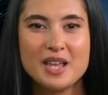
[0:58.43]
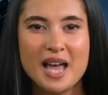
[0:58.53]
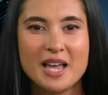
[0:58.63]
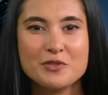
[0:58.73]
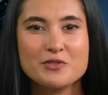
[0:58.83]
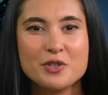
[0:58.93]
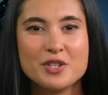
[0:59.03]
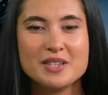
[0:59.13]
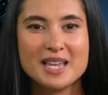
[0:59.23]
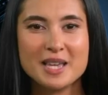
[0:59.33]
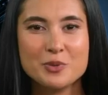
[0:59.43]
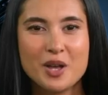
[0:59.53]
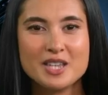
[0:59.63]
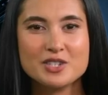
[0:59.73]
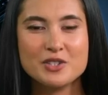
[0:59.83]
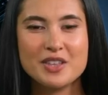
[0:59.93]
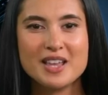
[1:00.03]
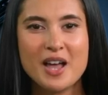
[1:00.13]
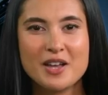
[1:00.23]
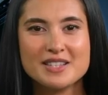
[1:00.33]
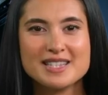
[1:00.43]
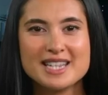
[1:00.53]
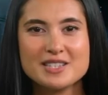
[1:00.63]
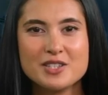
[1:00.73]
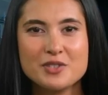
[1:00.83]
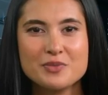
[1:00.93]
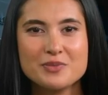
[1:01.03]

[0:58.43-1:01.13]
and fluid leak monitoring are essential.